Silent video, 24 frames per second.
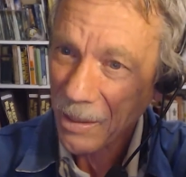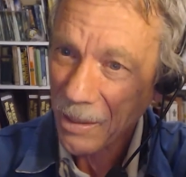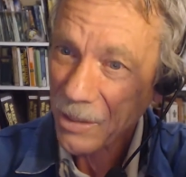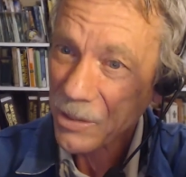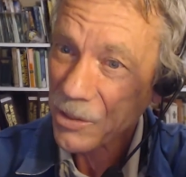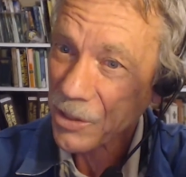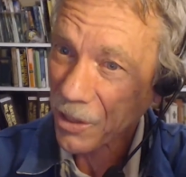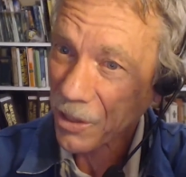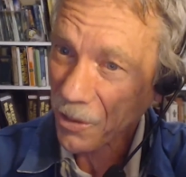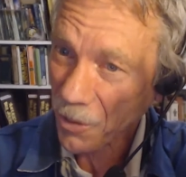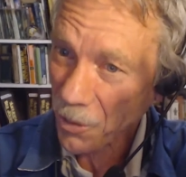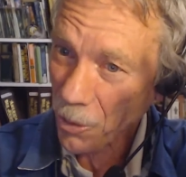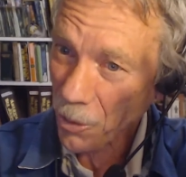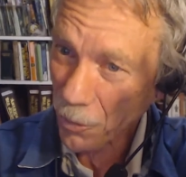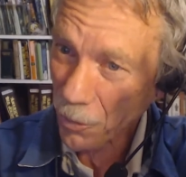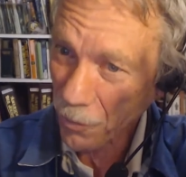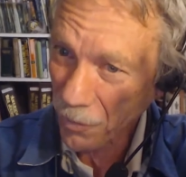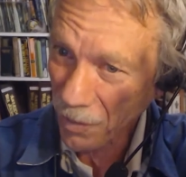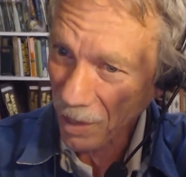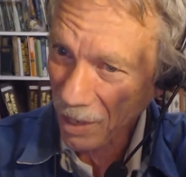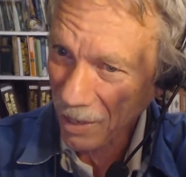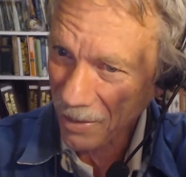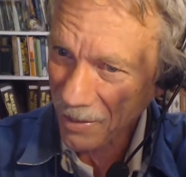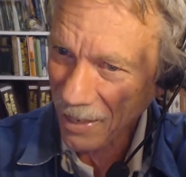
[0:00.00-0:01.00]
to
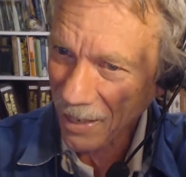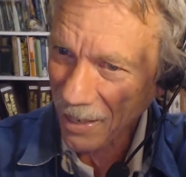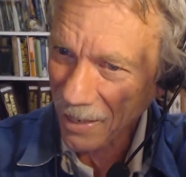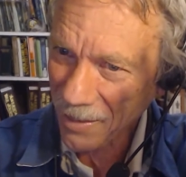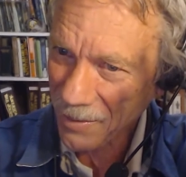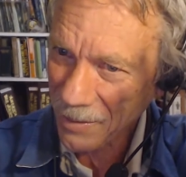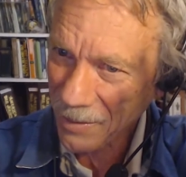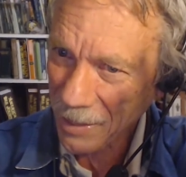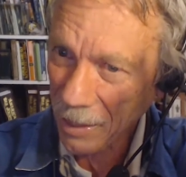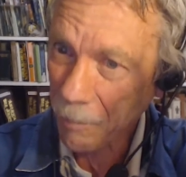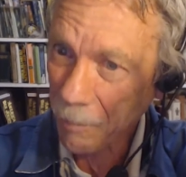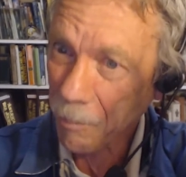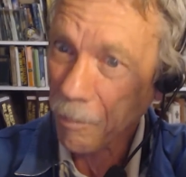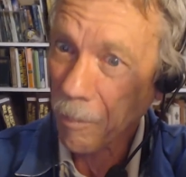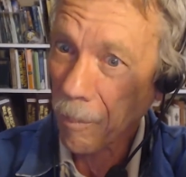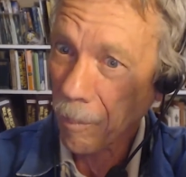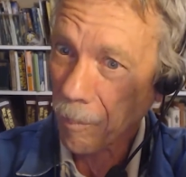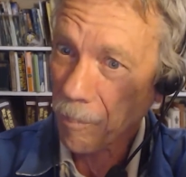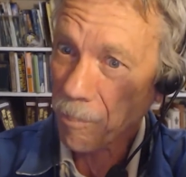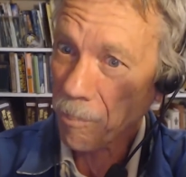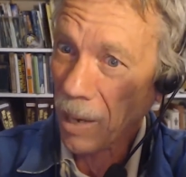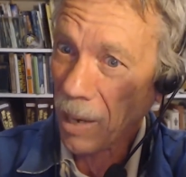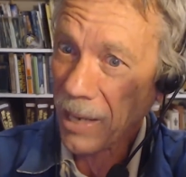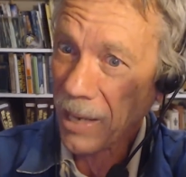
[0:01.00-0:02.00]
clarify that
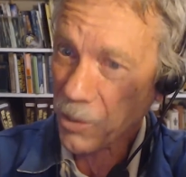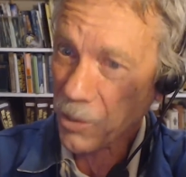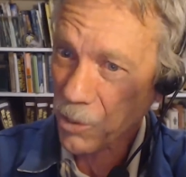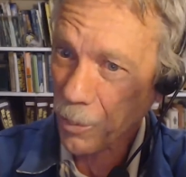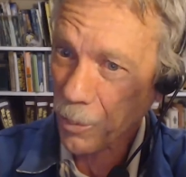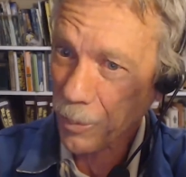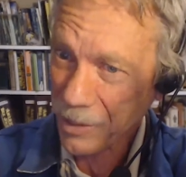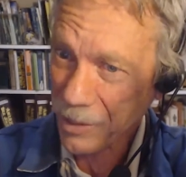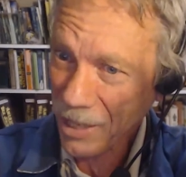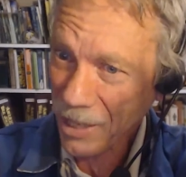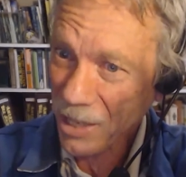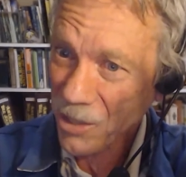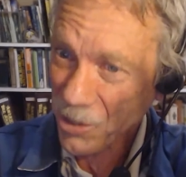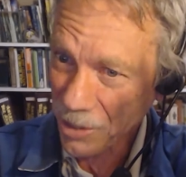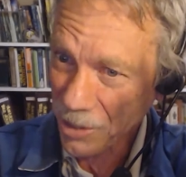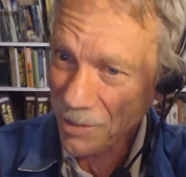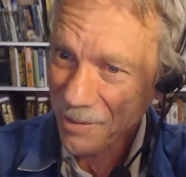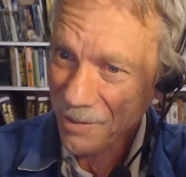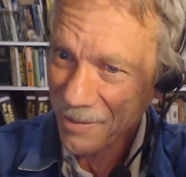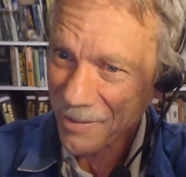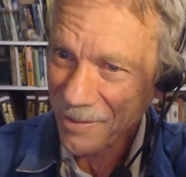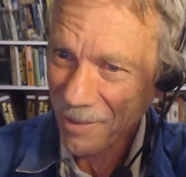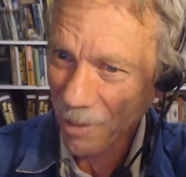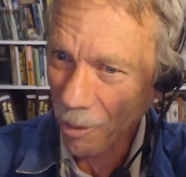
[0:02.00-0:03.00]
my
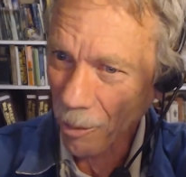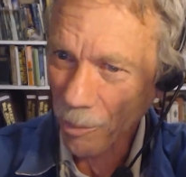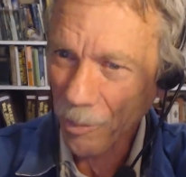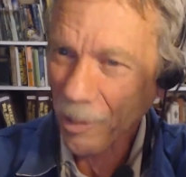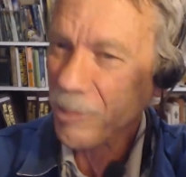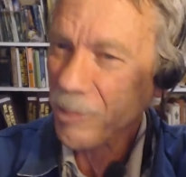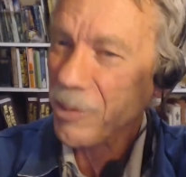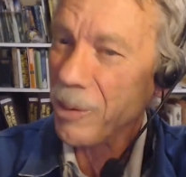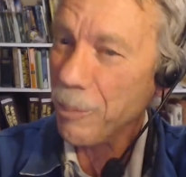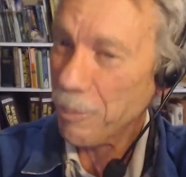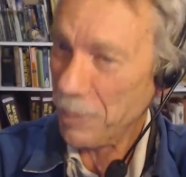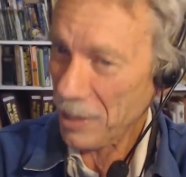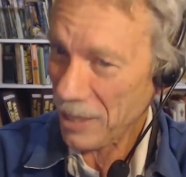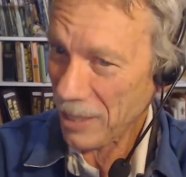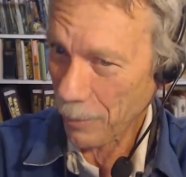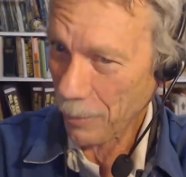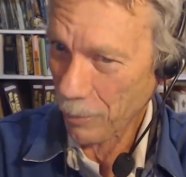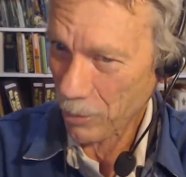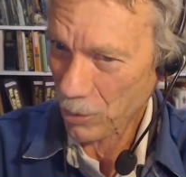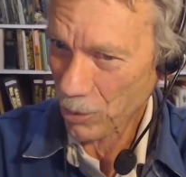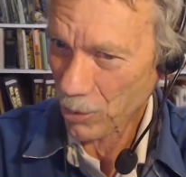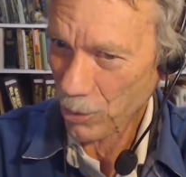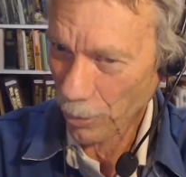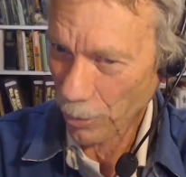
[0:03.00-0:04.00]
interpretation, or the
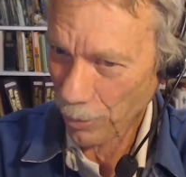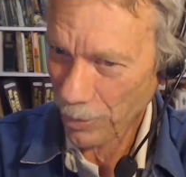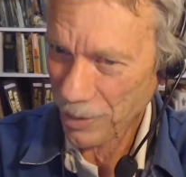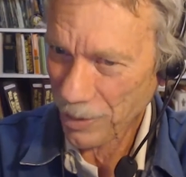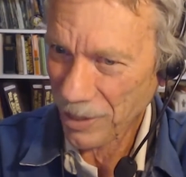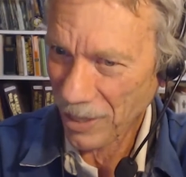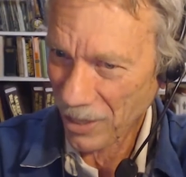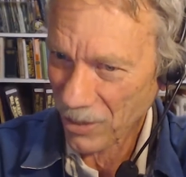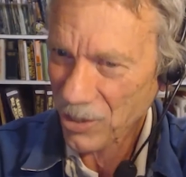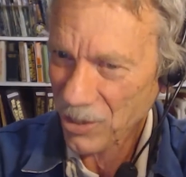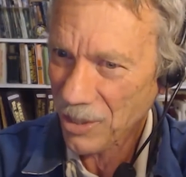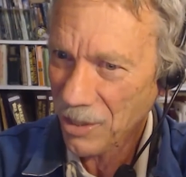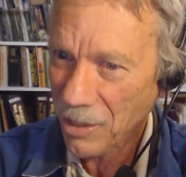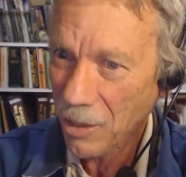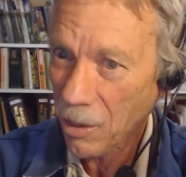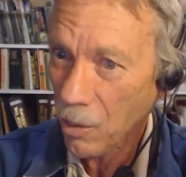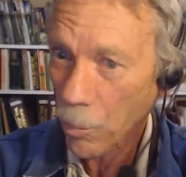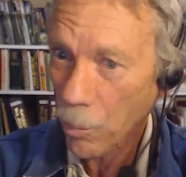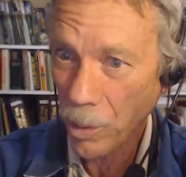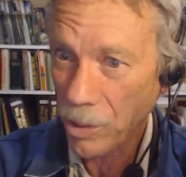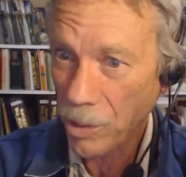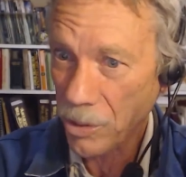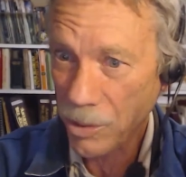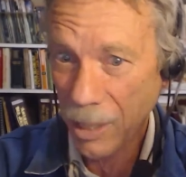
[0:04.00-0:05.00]
beekeeper's interpretation,
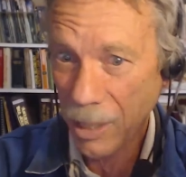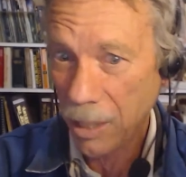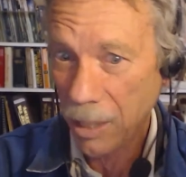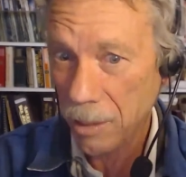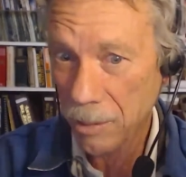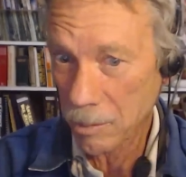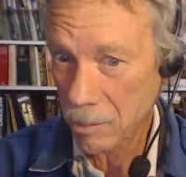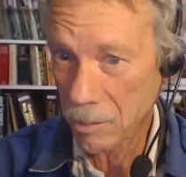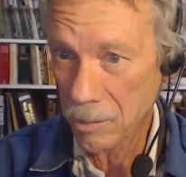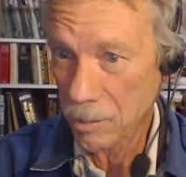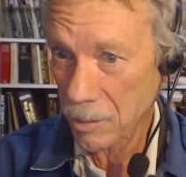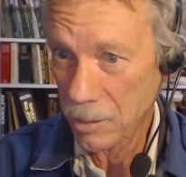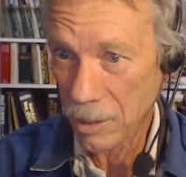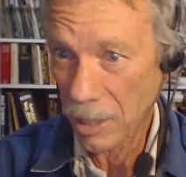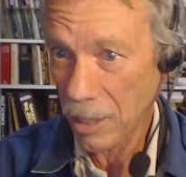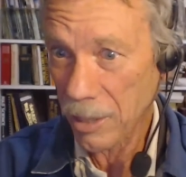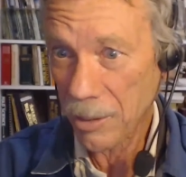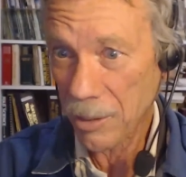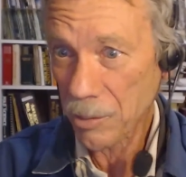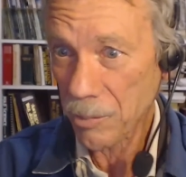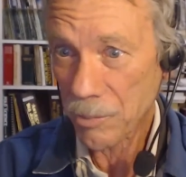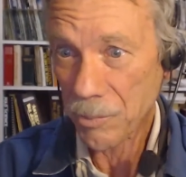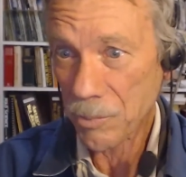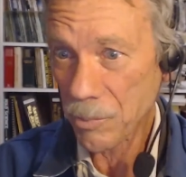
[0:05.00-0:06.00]
was that
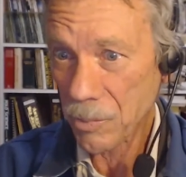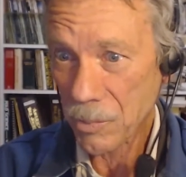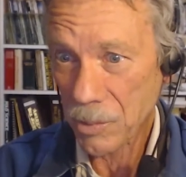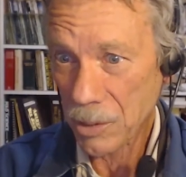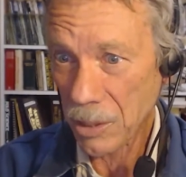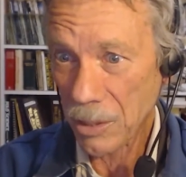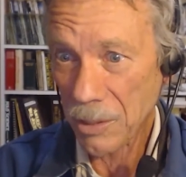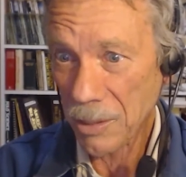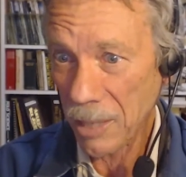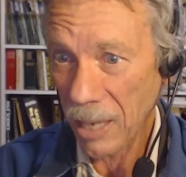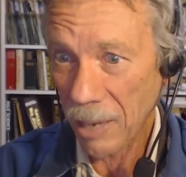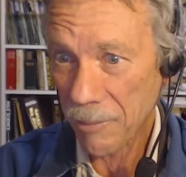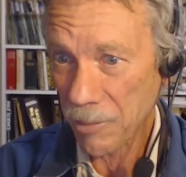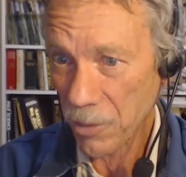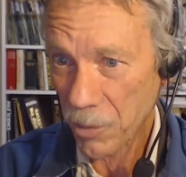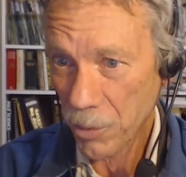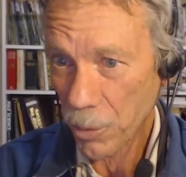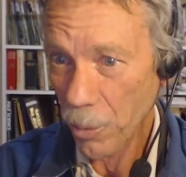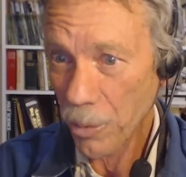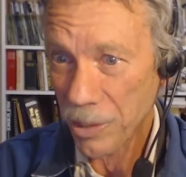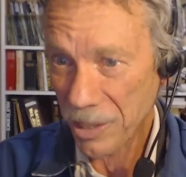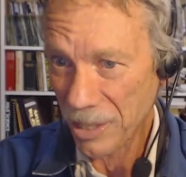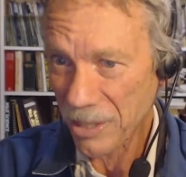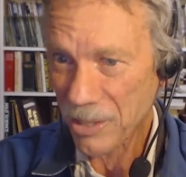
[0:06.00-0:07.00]
they didn't have
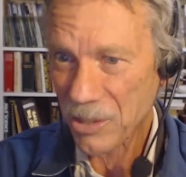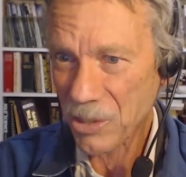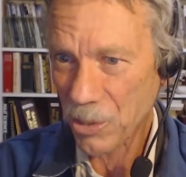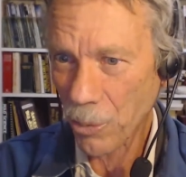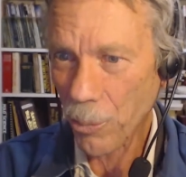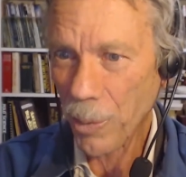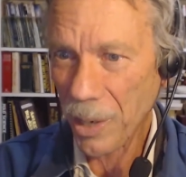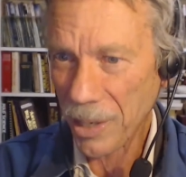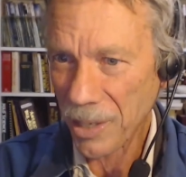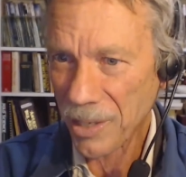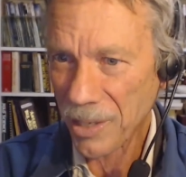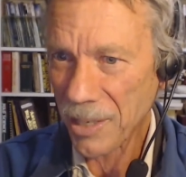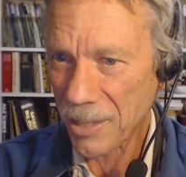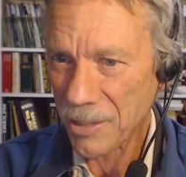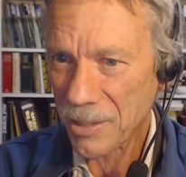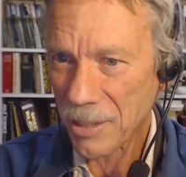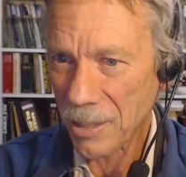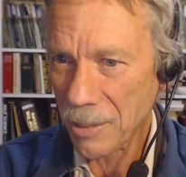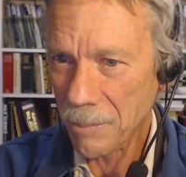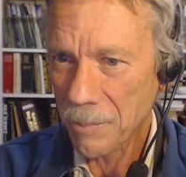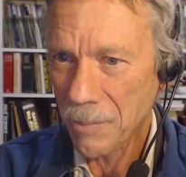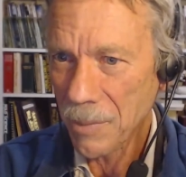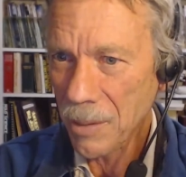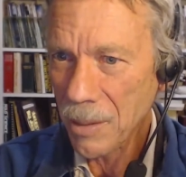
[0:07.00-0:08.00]
authority to regulate
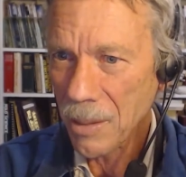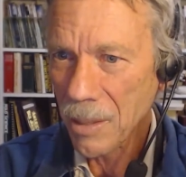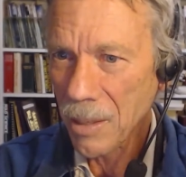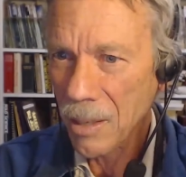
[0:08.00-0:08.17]
them.